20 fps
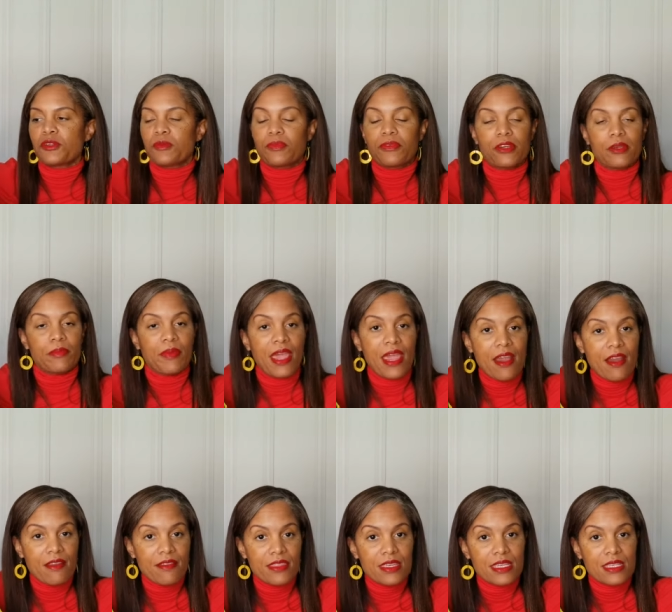
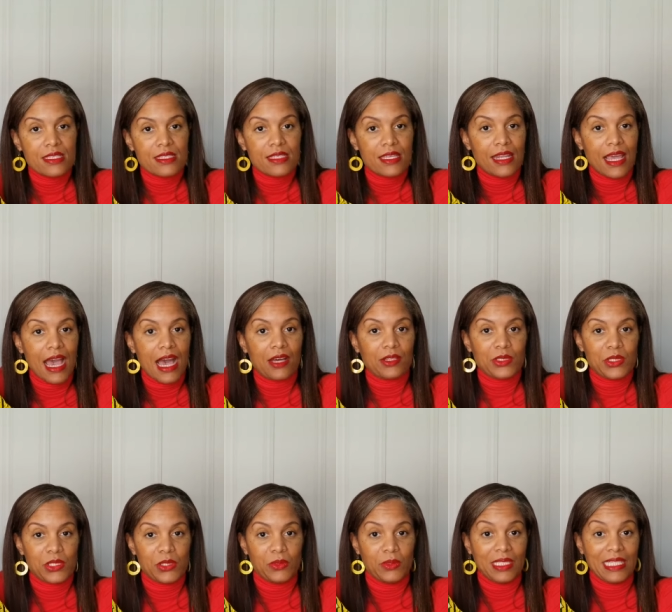prepare this and how
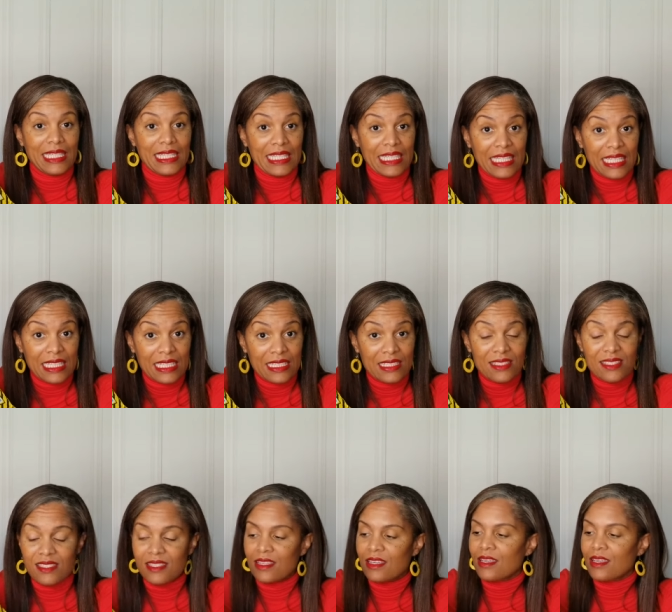to eat it.